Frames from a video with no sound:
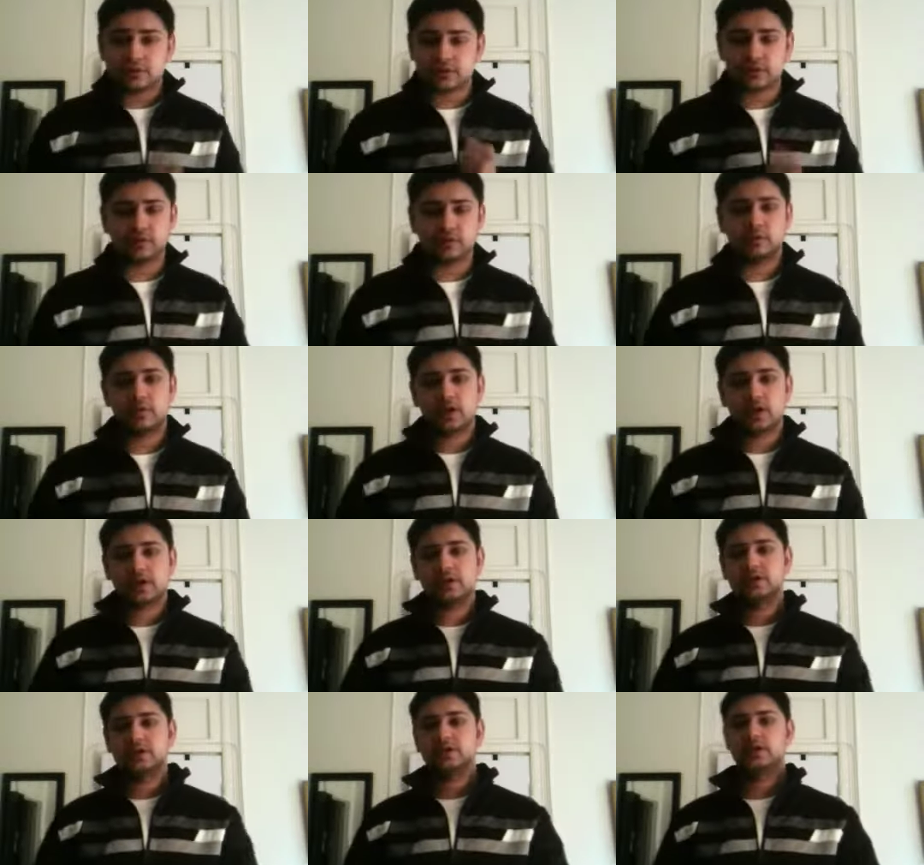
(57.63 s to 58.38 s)
so
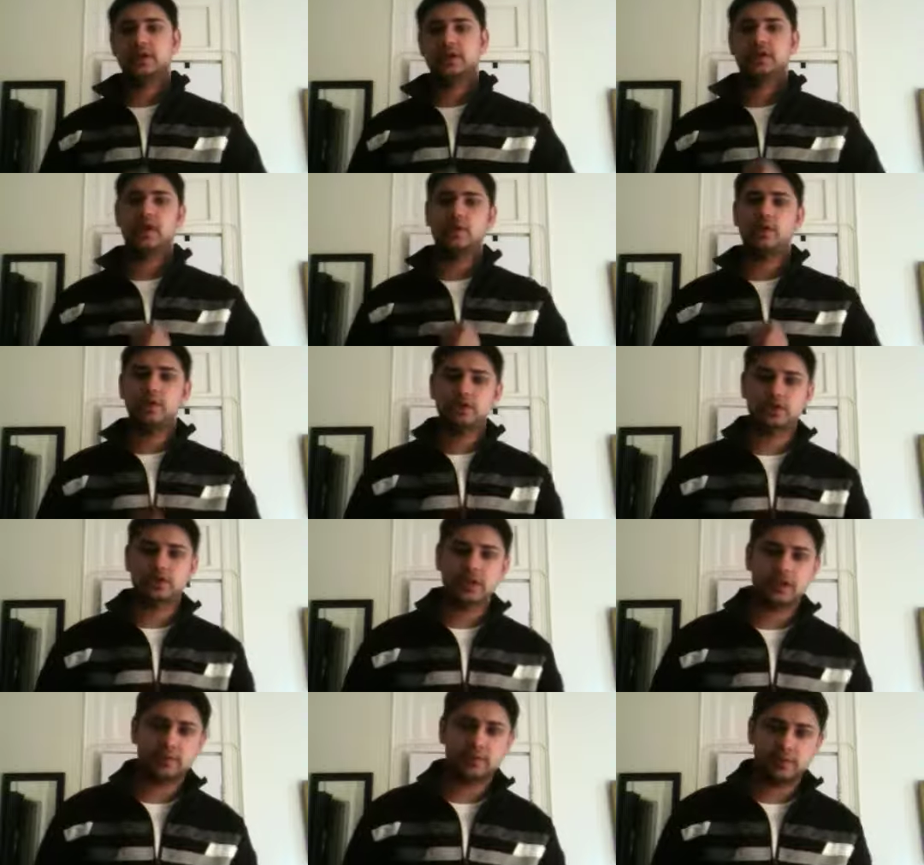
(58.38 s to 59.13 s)
much, and I
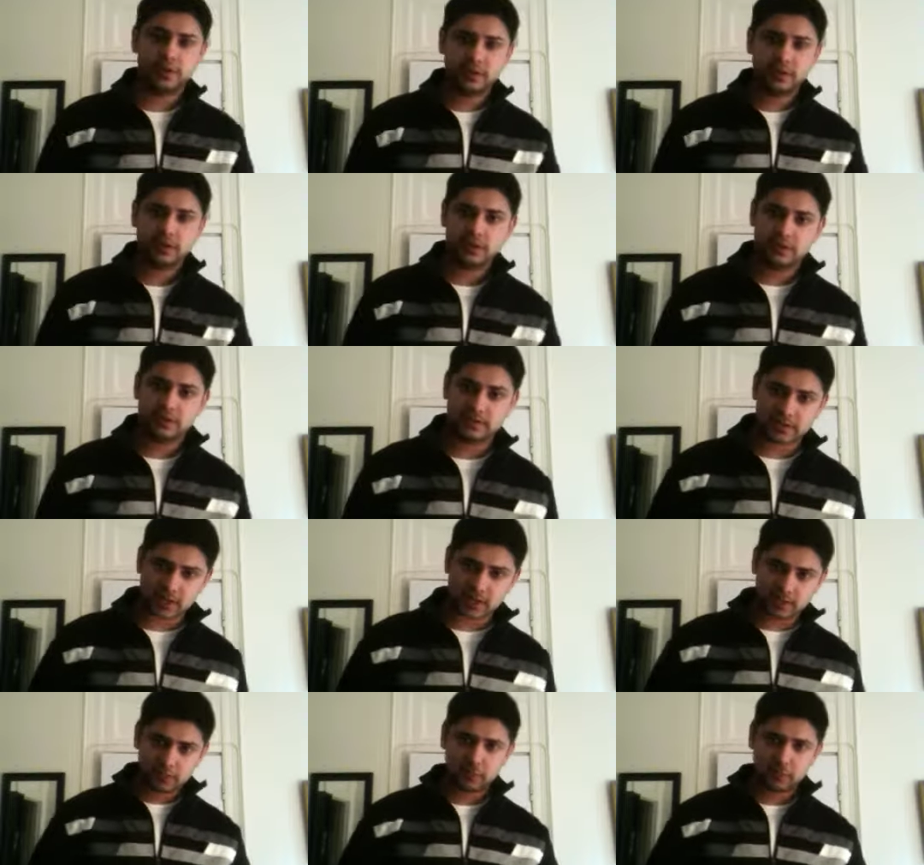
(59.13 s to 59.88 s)
wish I could be there and
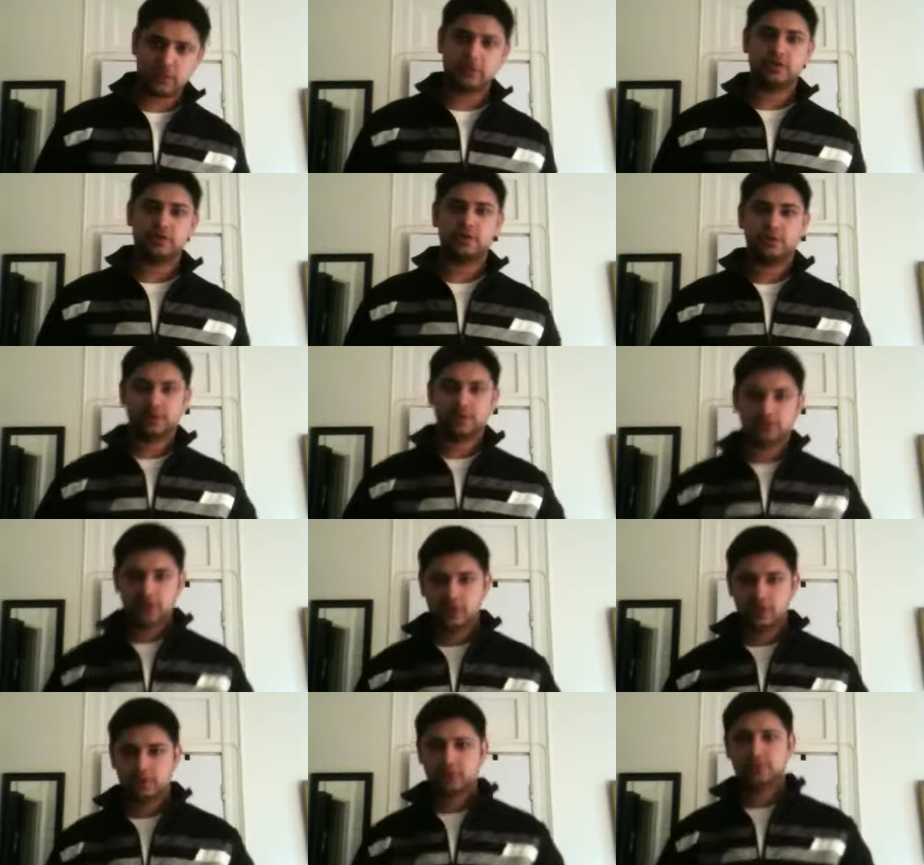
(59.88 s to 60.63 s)
celebrate your
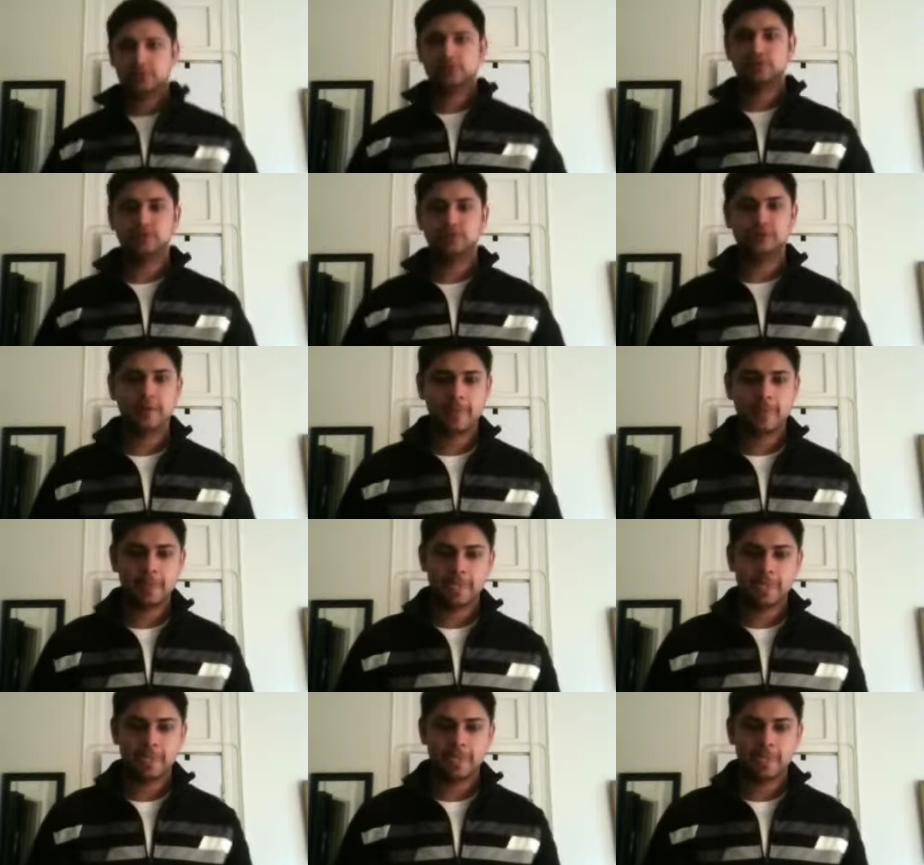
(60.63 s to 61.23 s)
birthday with you.